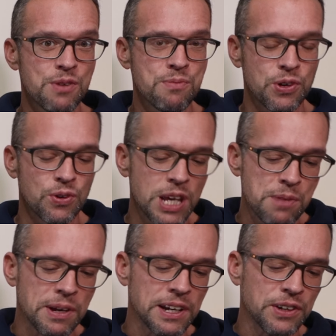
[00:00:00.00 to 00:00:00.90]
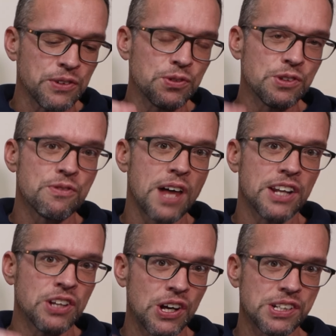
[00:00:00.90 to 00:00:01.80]
but you're keeping all of
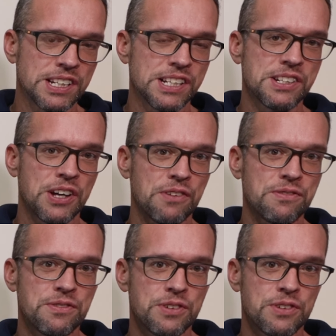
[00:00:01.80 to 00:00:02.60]
that nasty stuff